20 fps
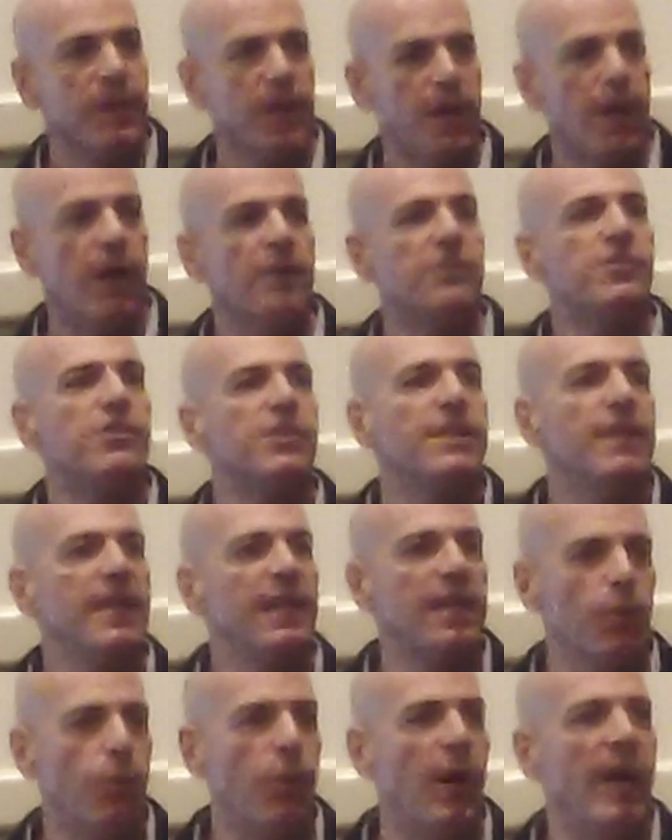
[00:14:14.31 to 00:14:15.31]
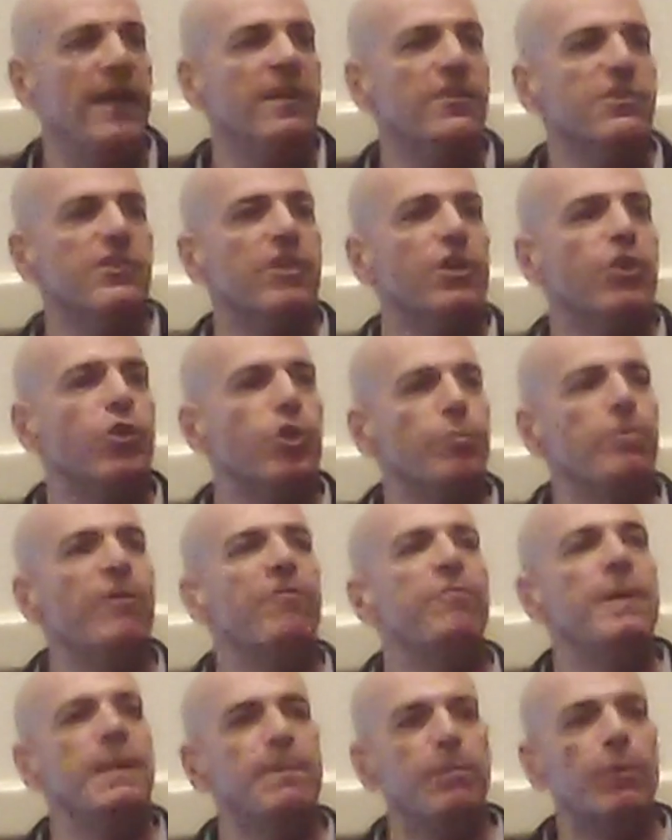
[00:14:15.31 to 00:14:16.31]
Us again. Why is it a group of
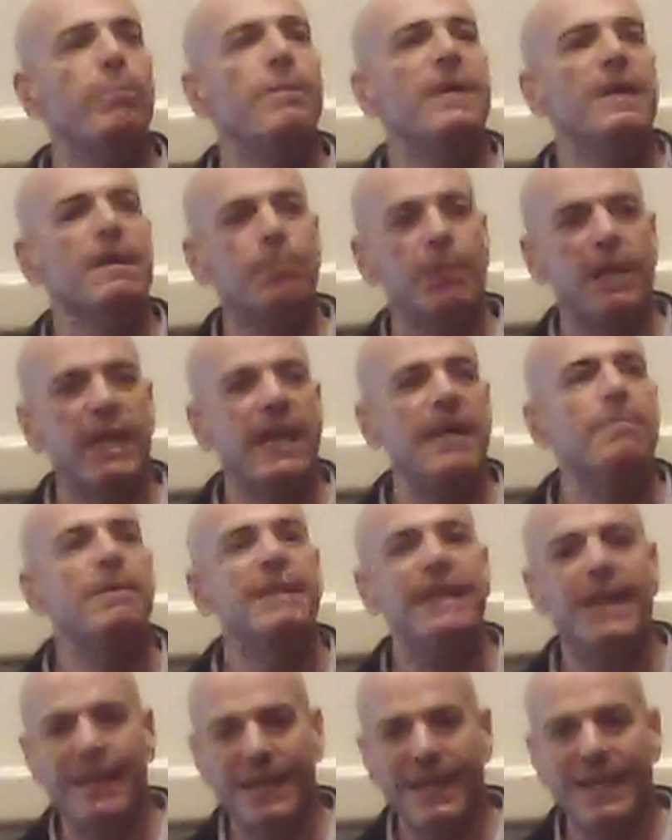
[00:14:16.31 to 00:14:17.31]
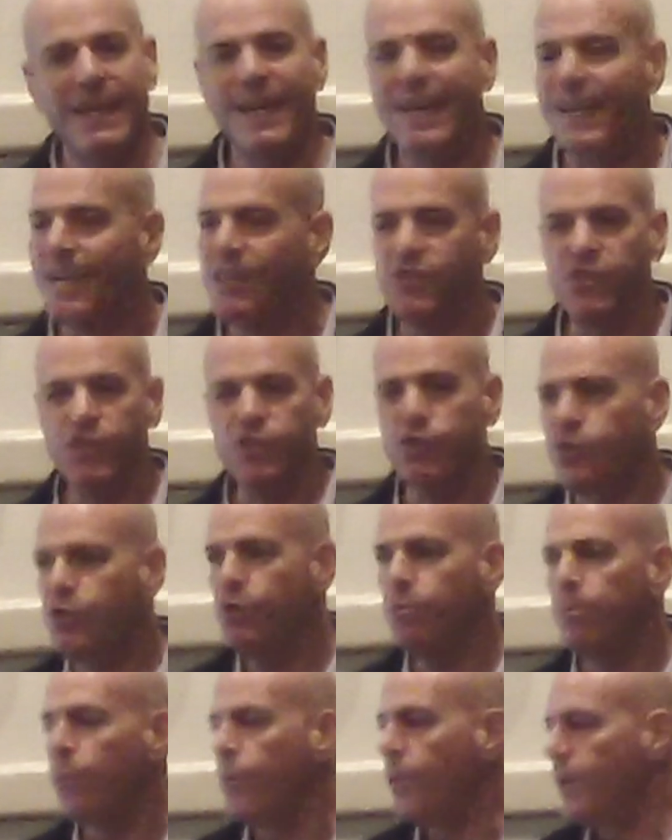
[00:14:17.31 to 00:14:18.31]
people being blamed yet again? It's just
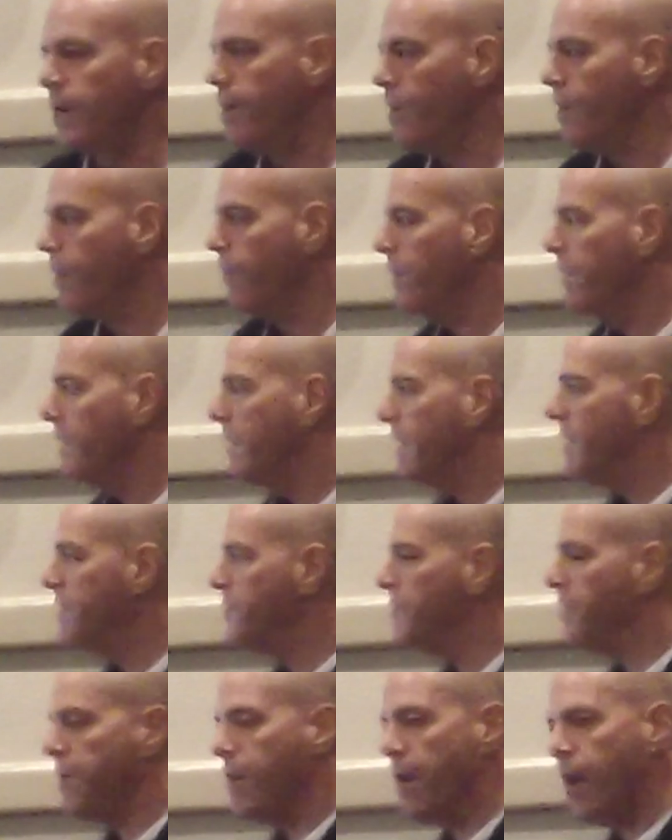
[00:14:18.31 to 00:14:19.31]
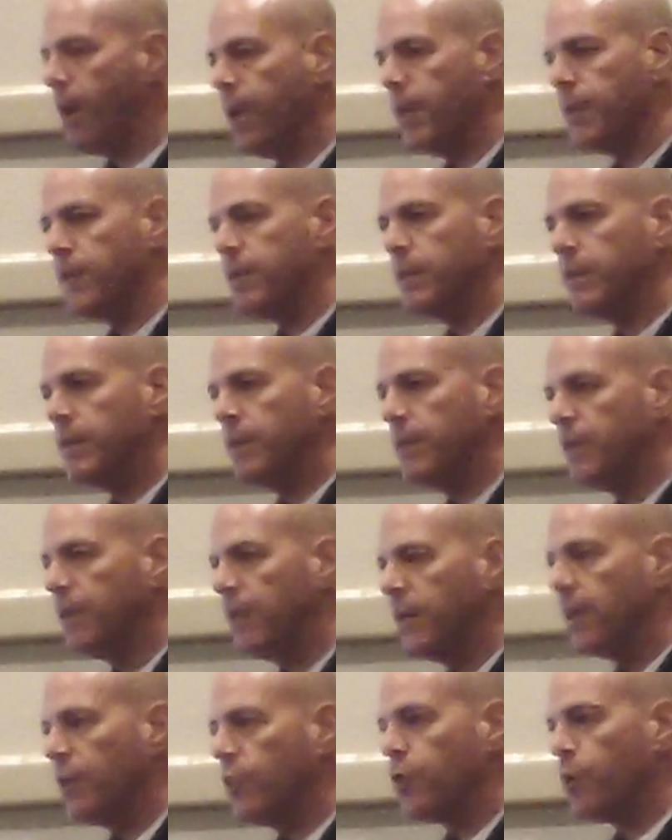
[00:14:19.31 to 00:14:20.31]
2.0. Is it not?
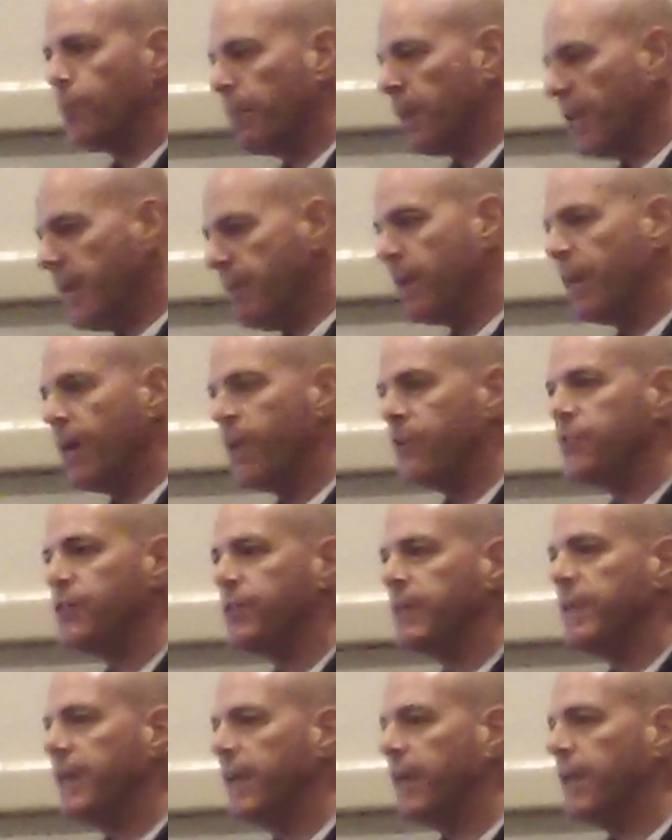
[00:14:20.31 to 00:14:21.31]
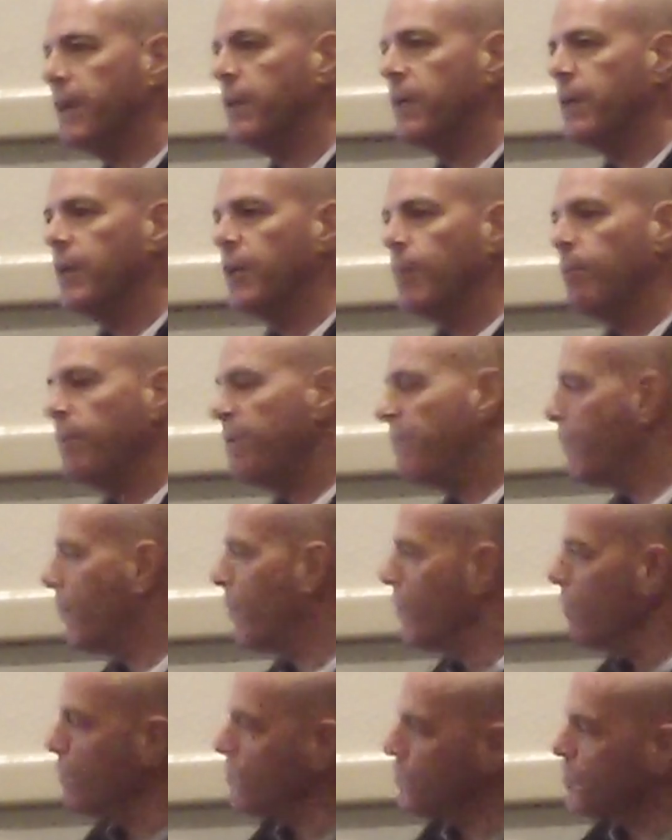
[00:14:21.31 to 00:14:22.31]
They're blaming us again. Before
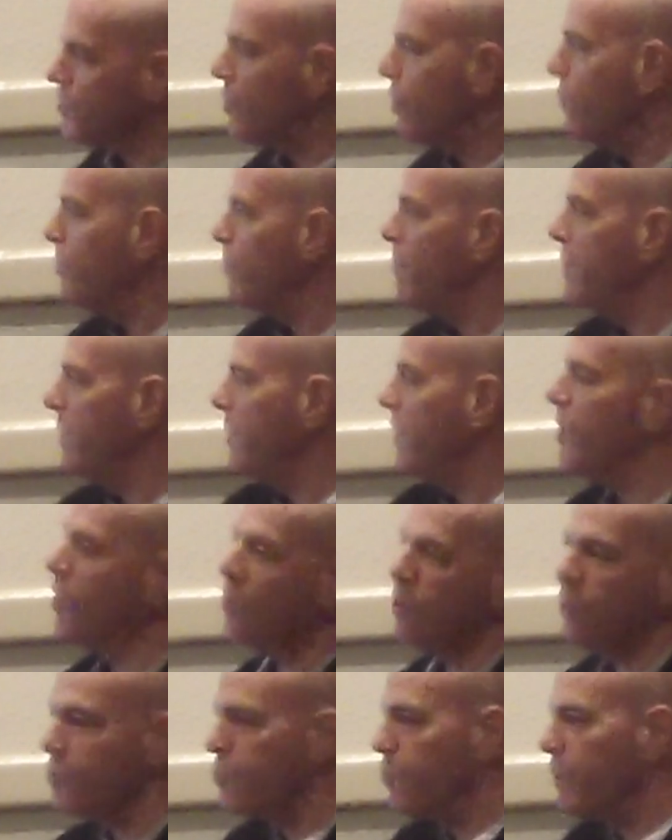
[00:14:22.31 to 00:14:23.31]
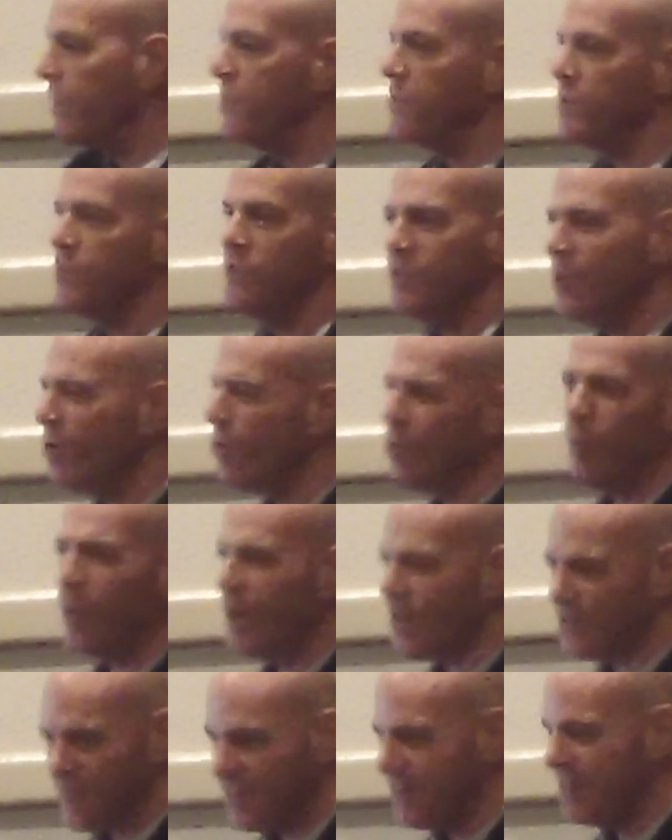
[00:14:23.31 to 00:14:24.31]
there was a culpability, it was witches. No, it
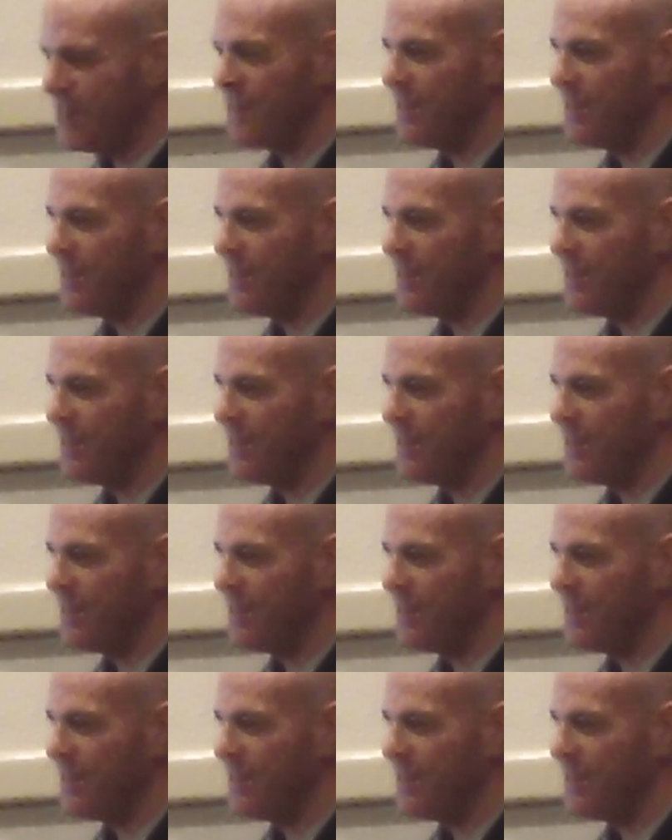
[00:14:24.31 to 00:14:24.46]
wasn't.